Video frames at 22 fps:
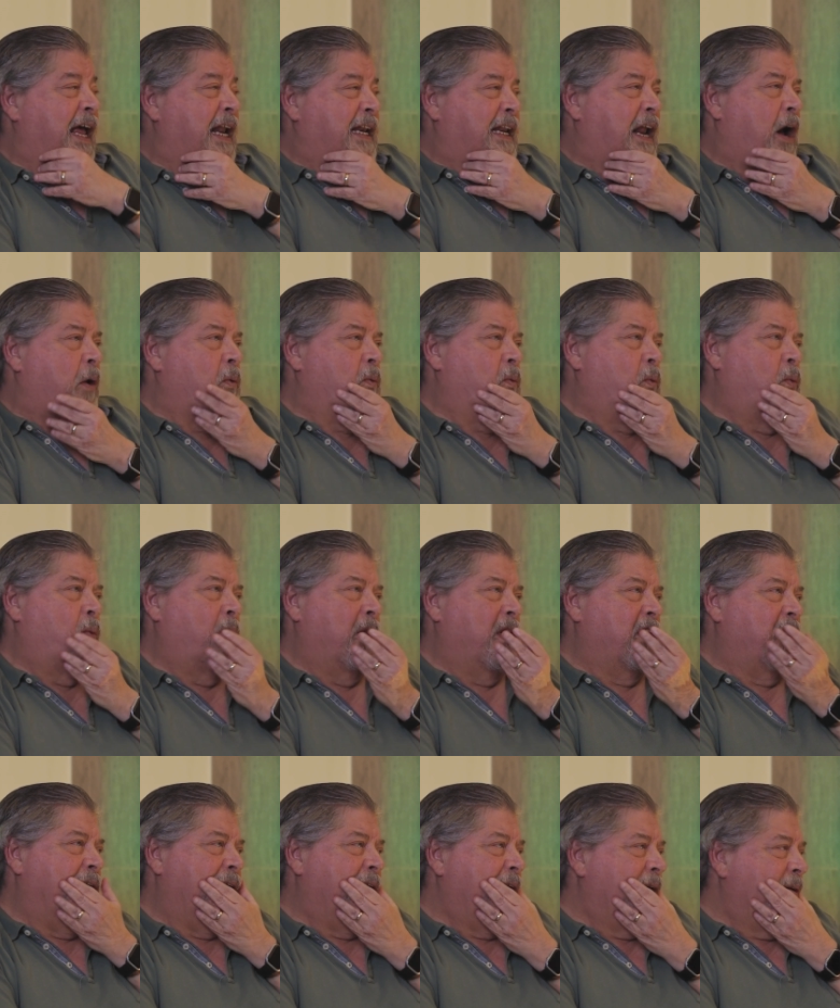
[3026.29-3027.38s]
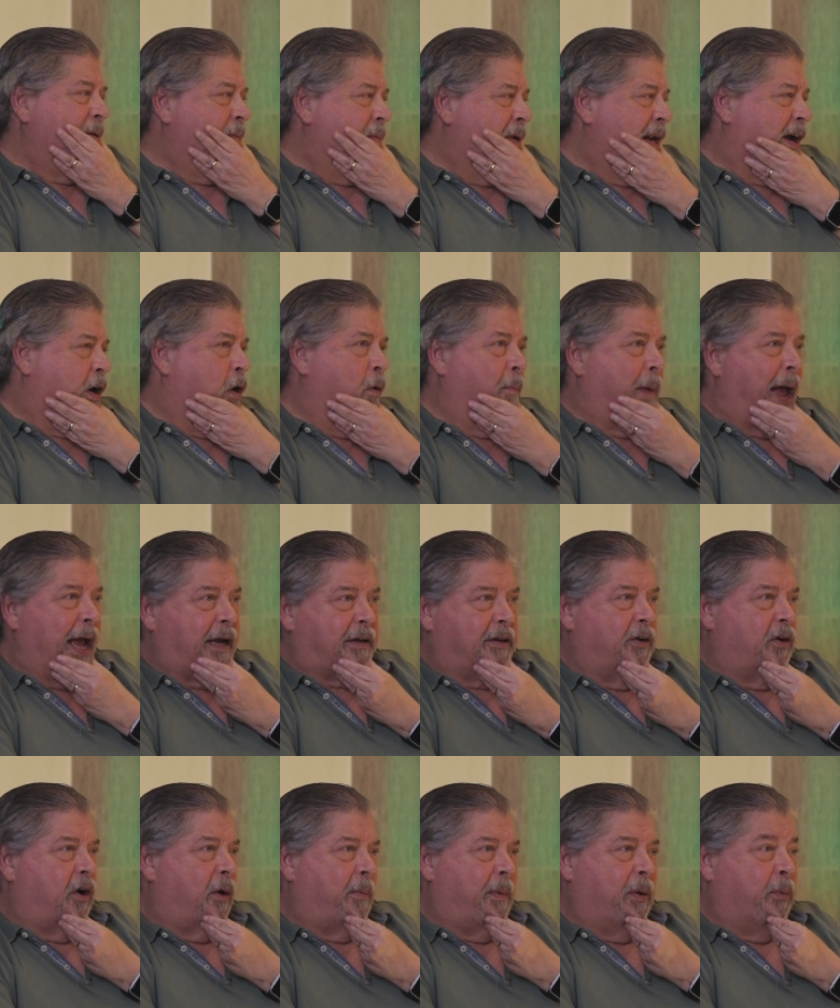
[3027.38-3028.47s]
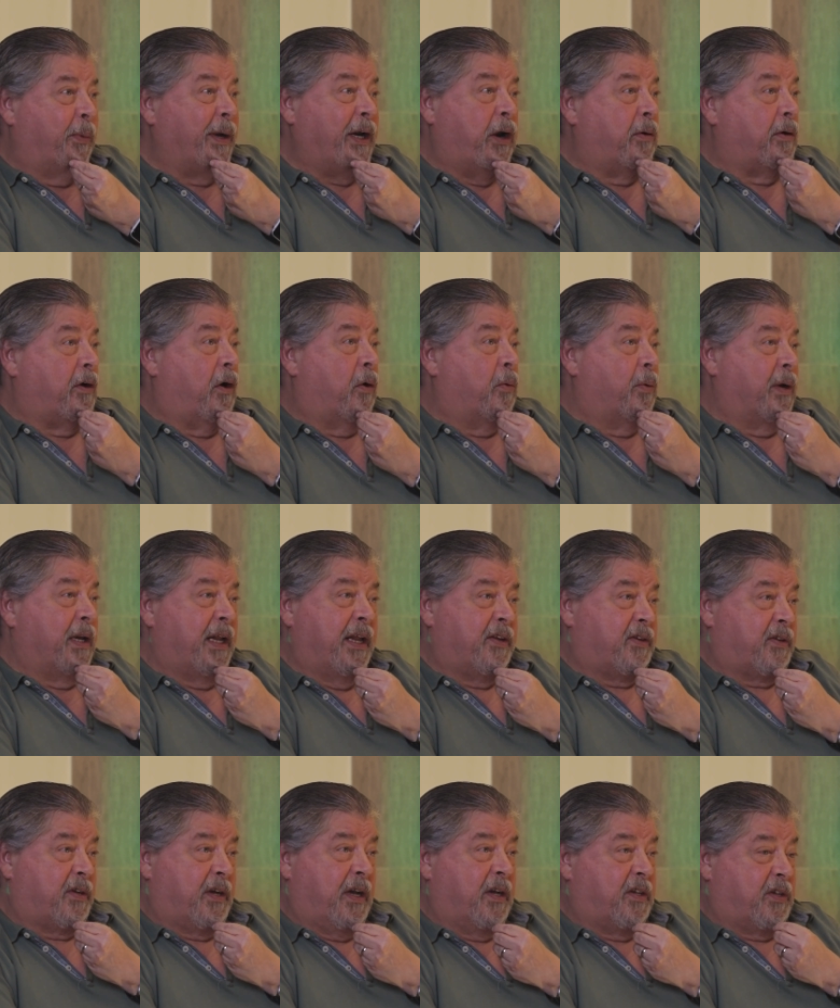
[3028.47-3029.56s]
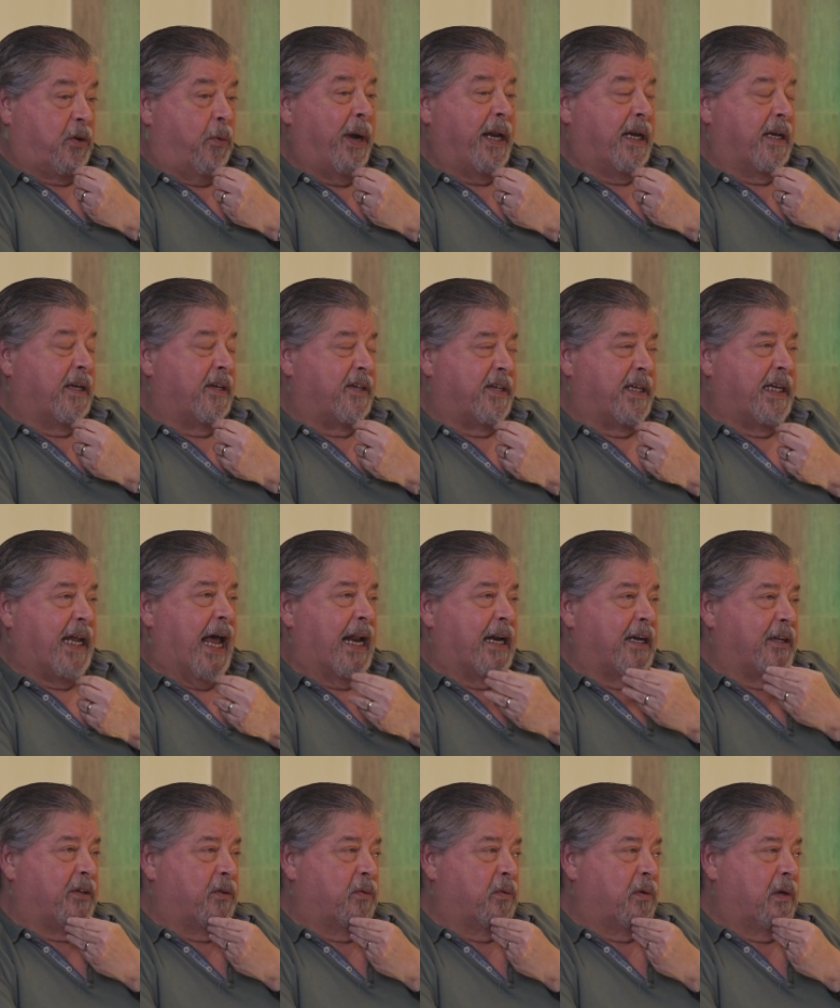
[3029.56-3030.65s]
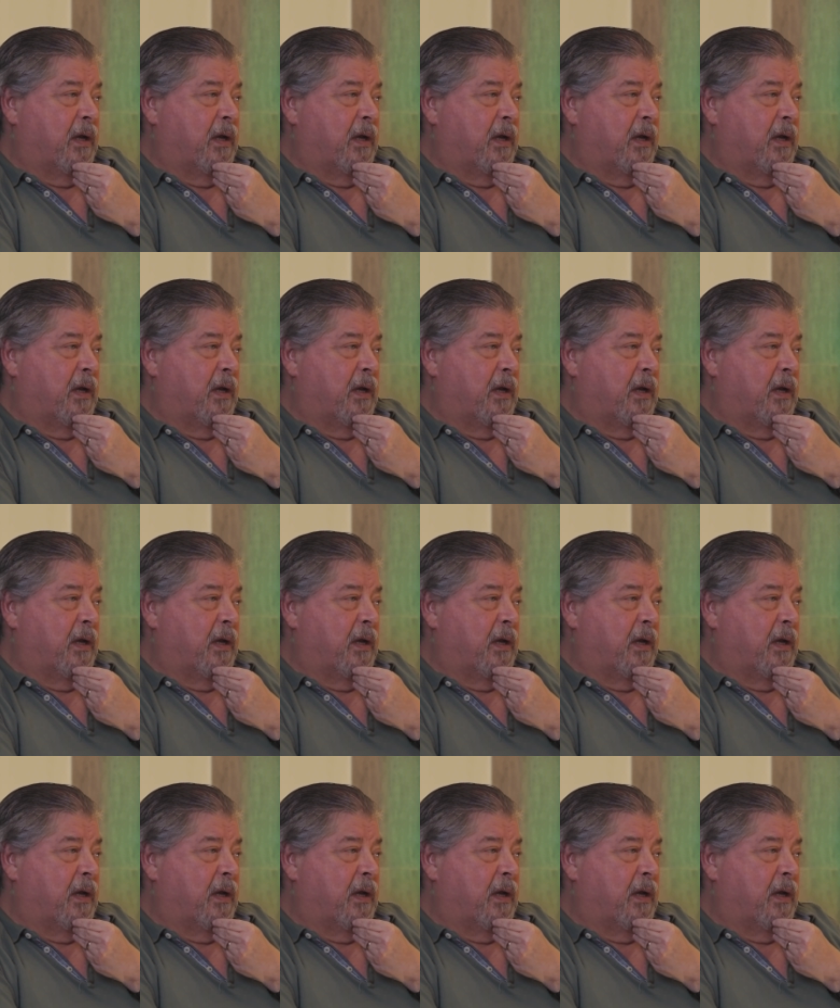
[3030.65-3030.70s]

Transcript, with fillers: Now, will, they, will it go back to normal? We don't know. It's, it's a wait-and-see attitude.